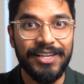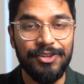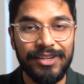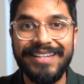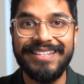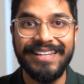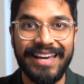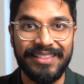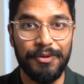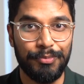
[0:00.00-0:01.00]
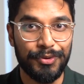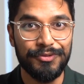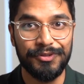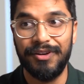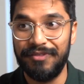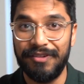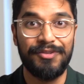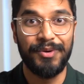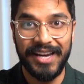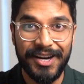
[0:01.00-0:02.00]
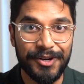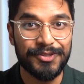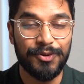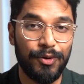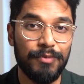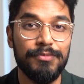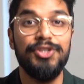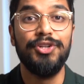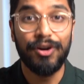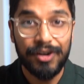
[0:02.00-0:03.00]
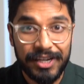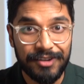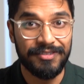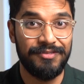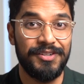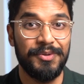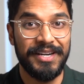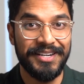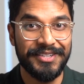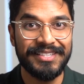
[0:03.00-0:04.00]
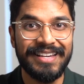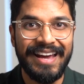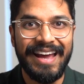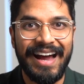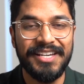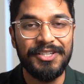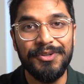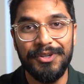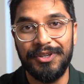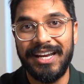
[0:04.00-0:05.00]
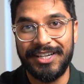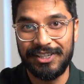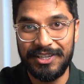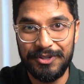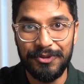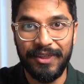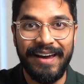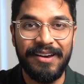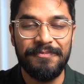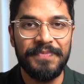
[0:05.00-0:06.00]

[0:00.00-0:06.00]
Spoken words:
You need to get the approval of everyone else or a majority of everyone else until you can actually do that.